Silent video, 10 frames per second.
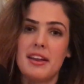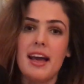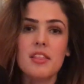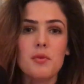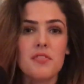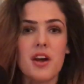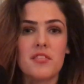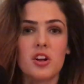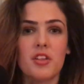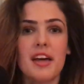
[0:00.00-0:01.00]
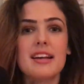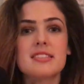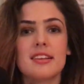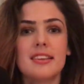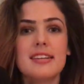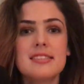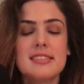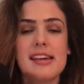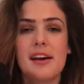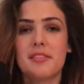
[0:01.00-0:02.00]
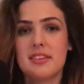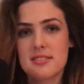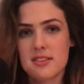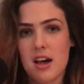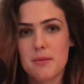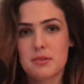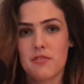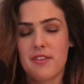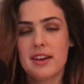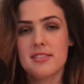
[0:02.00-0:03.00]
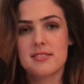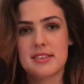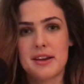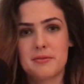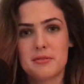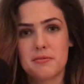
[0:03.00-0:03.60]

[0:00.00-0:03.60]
Now that we've covered all that, let's see how these knobs affect the sound.